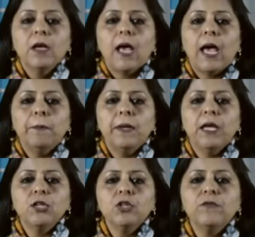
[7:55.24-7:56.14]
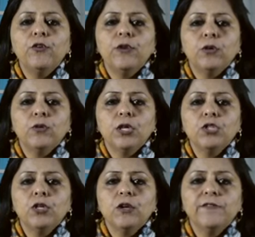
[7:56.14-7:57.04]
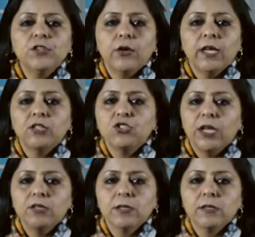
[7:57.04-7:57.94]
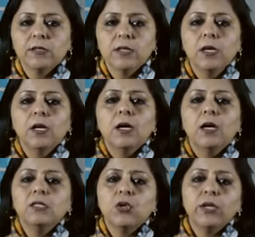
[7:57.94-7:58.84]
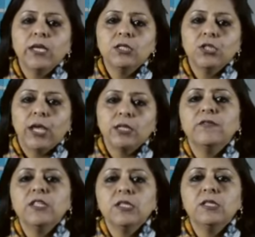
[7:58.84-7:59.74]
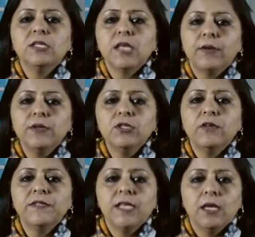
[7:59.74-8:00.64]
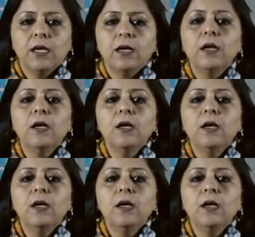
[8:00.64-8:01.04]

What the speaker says: Application for recognition of stock exchanges. A stock exchange which is desirous of seeking